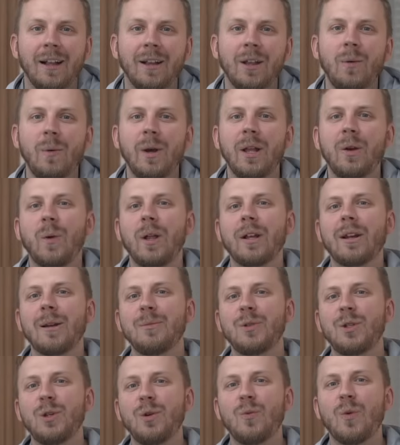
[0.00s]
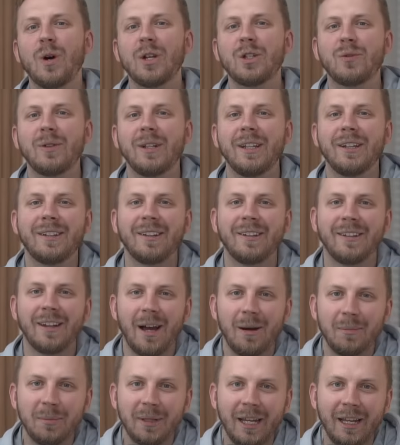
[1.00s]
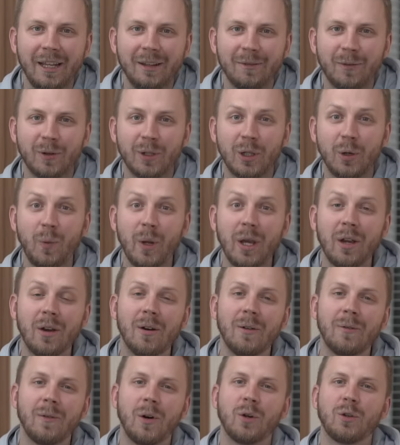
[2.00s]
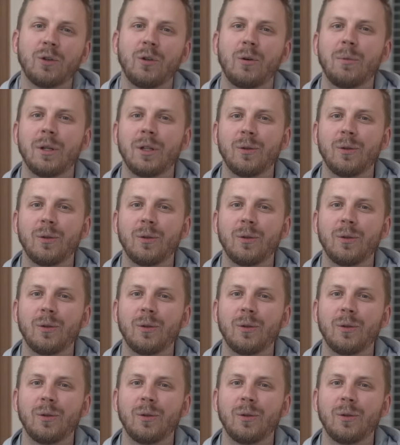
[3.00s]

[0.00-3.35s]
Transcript: Hello and welcome to Watch Releases update for the week of October